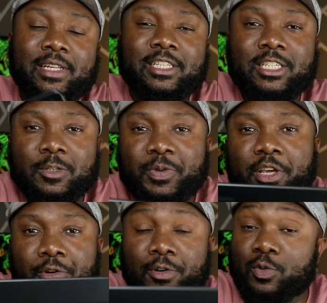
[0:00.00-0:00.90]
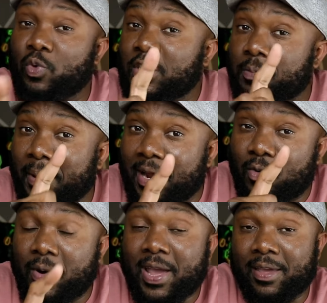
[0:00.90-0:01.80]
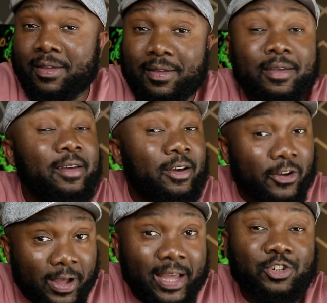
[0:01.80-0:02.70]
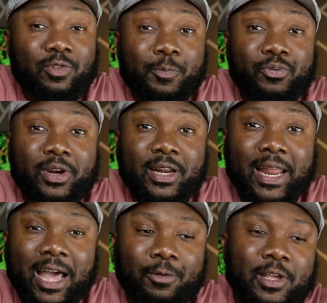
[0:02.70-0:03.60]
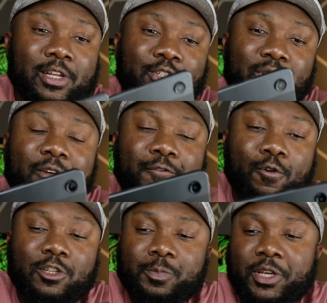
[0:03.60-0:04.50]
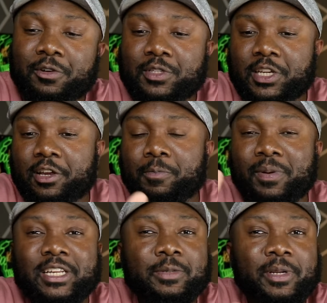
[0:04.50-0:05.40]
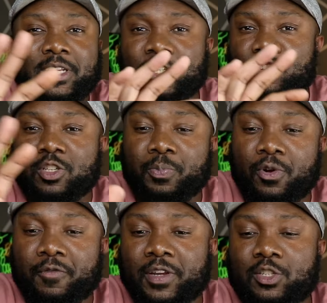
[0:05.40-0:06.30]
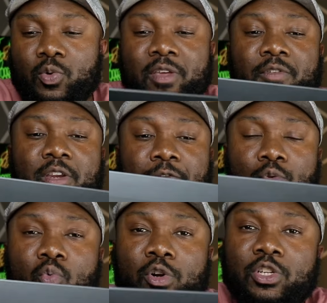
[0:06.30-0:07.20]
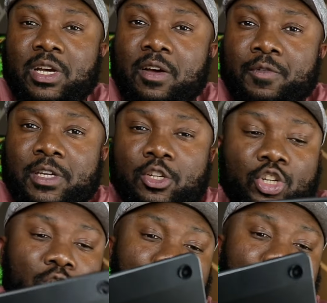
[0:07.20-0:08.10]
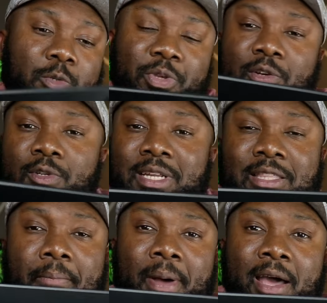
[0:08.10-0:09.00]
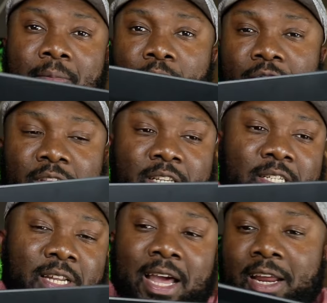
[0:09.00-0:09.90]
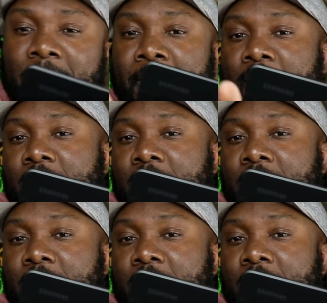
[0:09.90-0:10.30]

speakers, which by the way, are actually pretty loud. So you get 4 speakers here. The placement is just perfect. So even if you were to cover the 2 speakers at the bottom of each side,